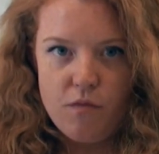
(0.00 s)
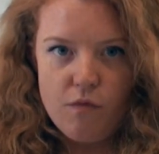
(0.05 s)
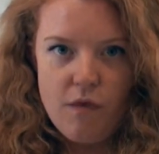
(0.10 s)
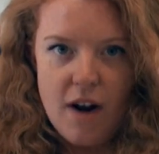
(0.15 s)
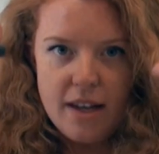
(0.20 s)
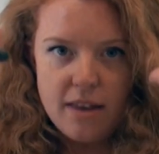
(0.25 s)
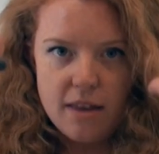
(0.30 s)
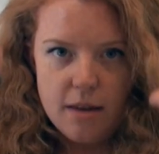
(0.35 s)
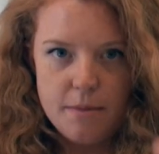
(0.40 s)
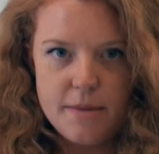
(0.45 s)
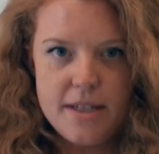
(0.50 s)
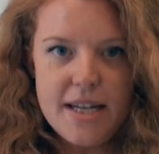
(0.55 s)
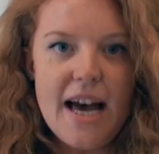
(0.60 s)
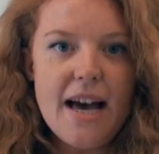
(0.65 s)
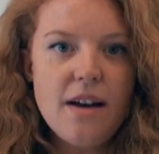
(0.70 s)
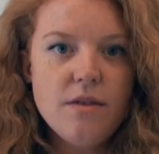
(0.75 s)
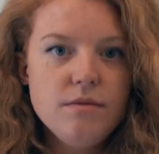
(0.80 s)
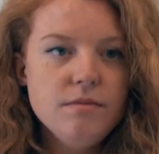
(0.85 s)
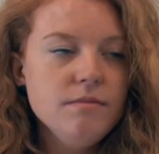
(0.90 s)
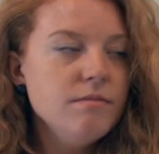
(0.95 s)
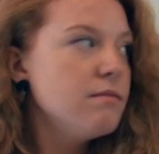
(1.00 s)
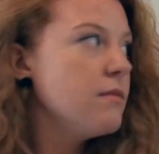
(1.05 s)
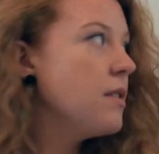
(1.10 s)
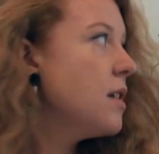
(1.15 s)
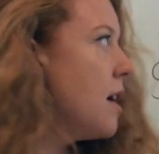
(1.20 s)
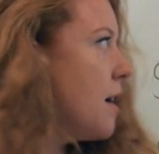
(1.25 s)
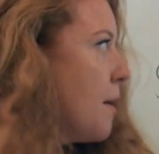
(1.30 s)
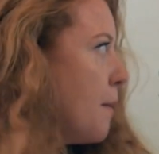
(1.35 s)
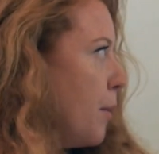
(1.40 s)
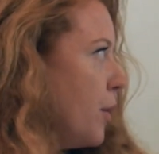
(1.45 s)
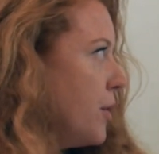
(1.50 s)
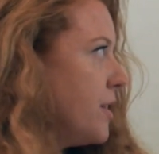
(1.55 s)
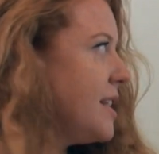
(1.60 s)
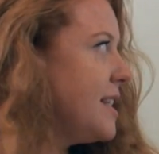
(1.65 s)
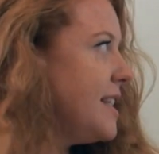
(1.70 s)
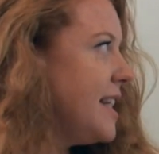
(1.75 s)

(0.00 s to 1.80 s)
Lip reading: write them down, put